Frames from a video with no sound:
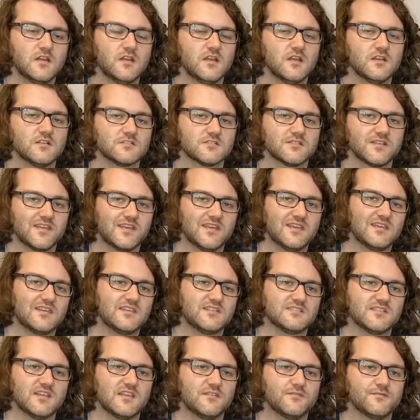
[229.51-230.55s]
So the E is
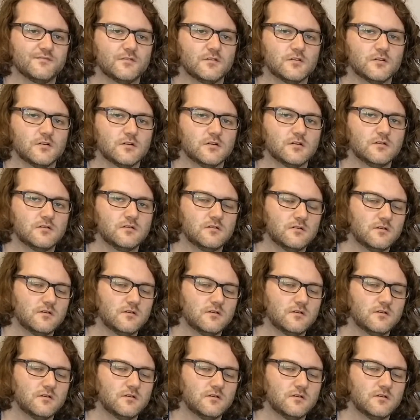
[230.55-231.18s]
E4,